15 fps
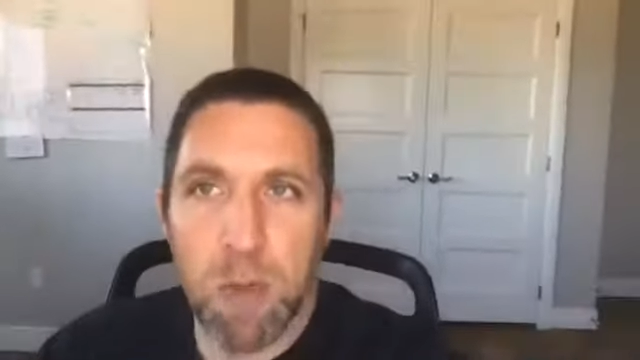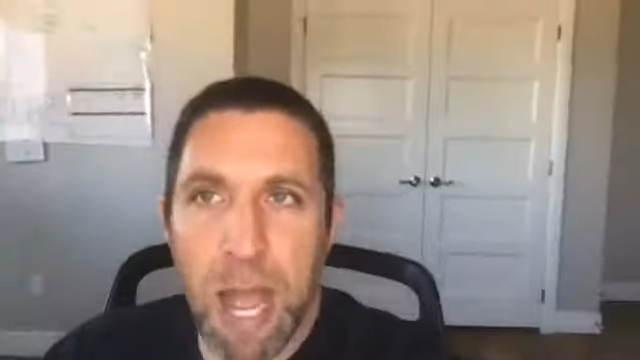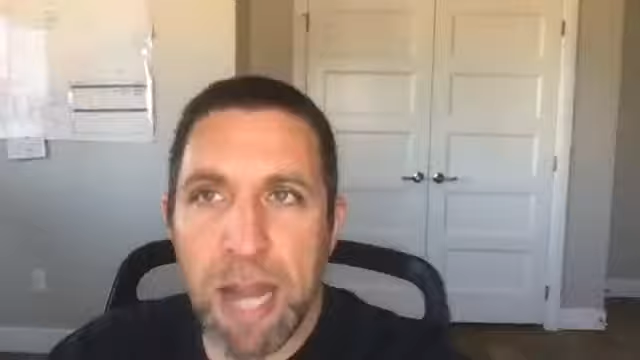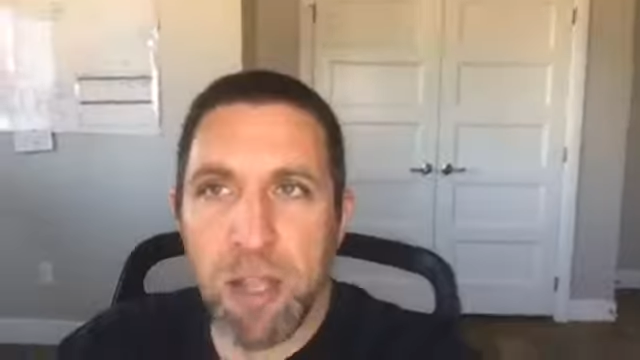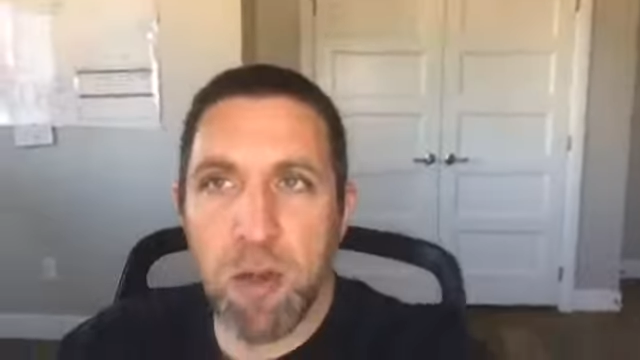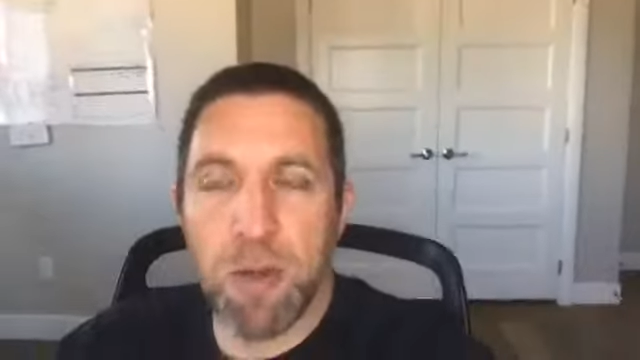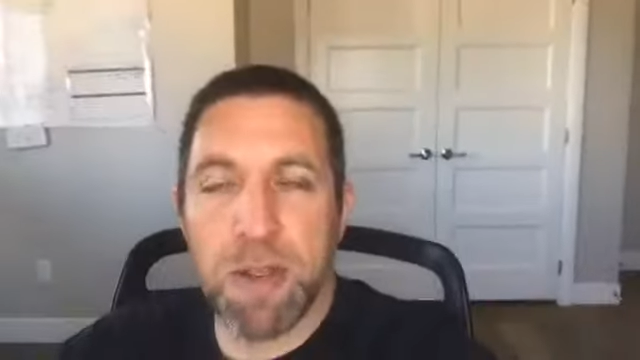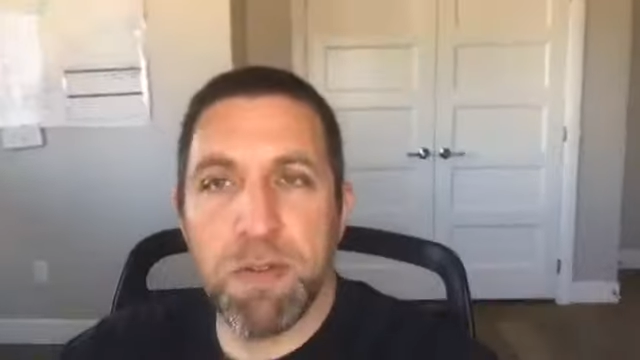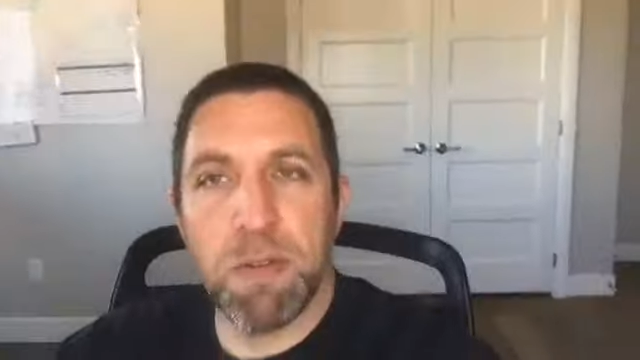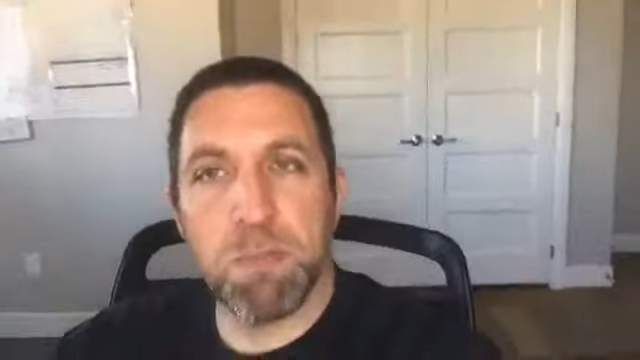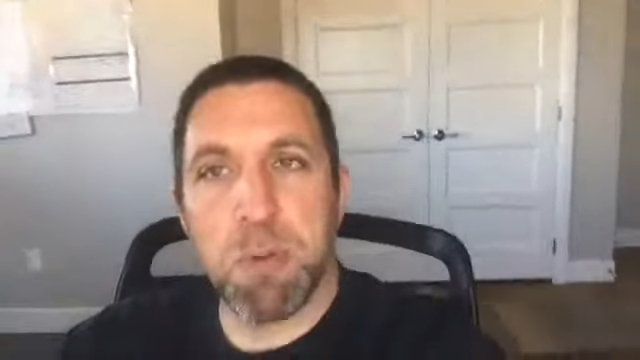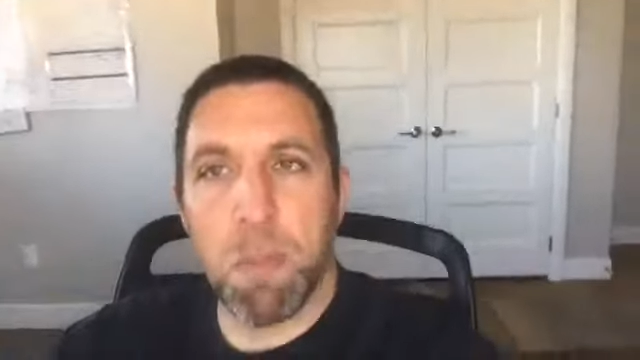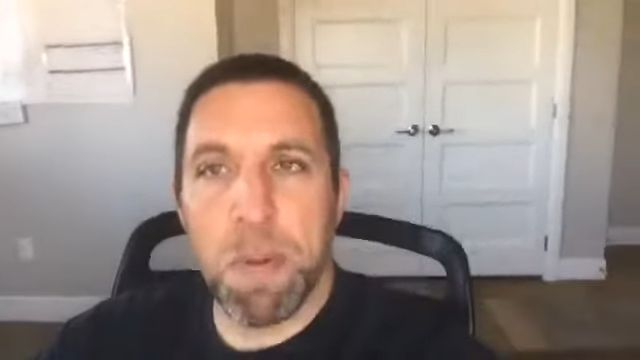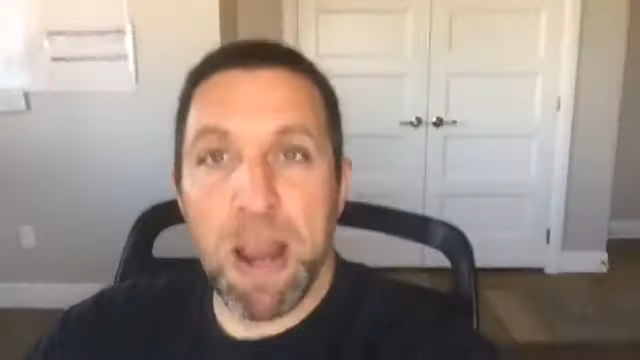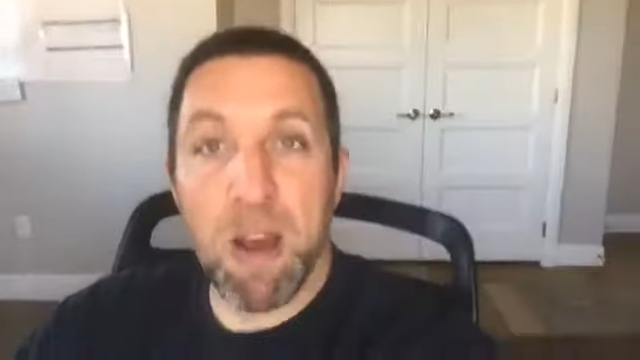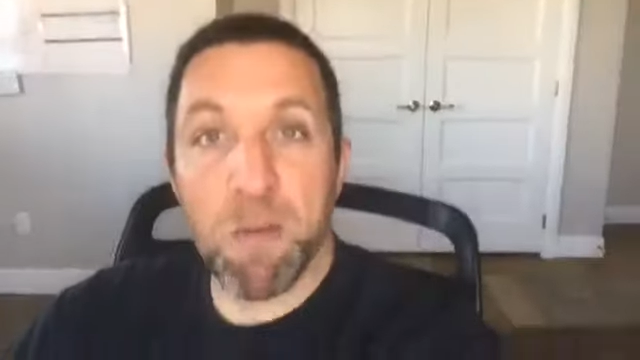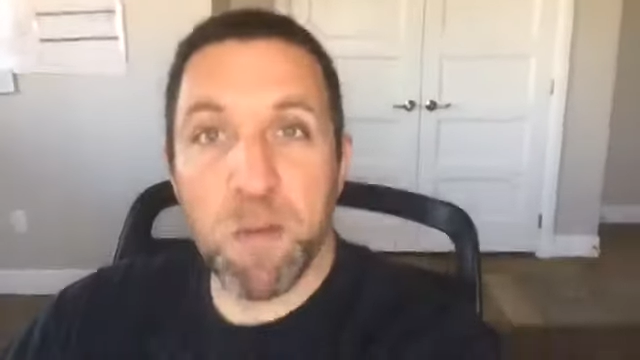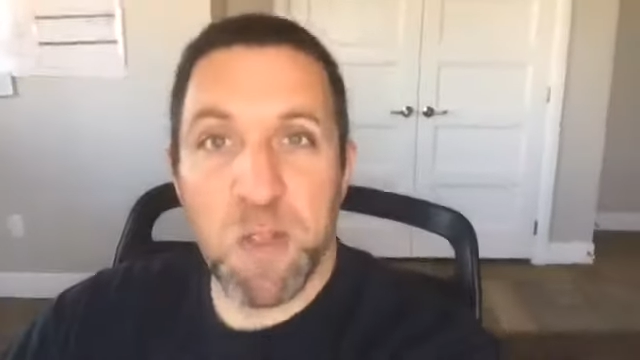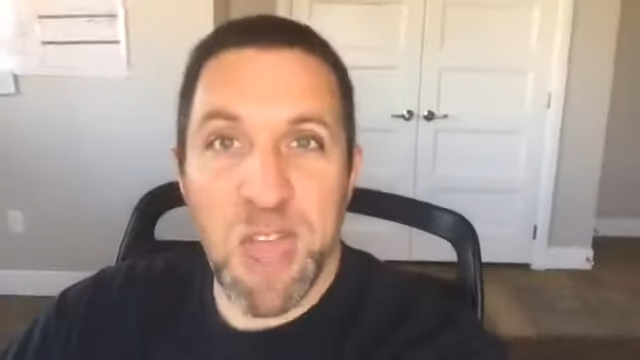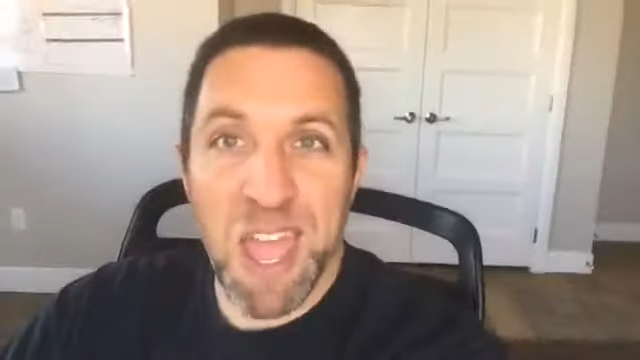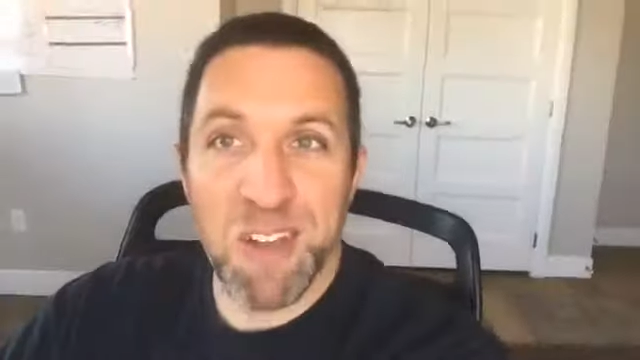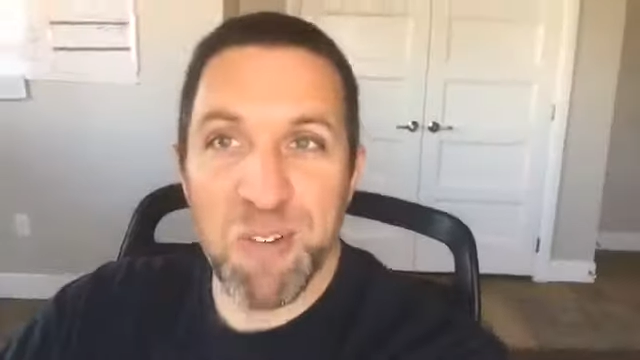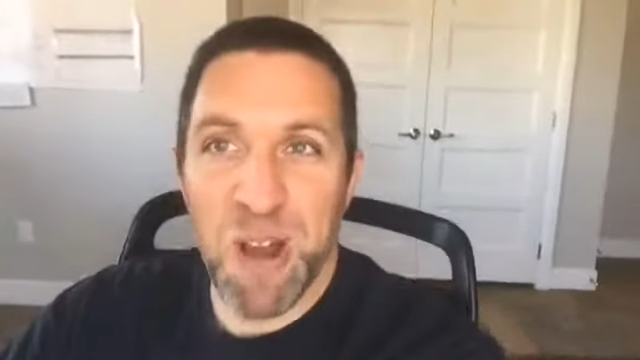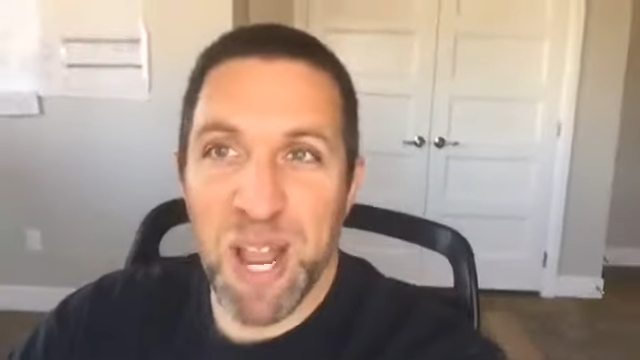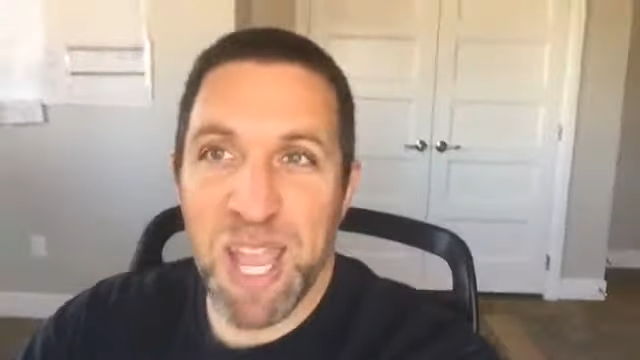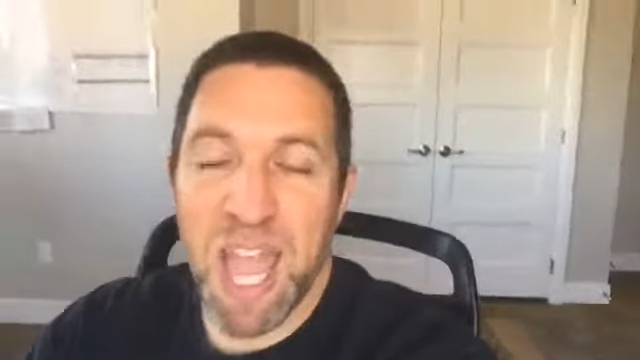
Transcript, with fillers: how do you even prepare for that, right?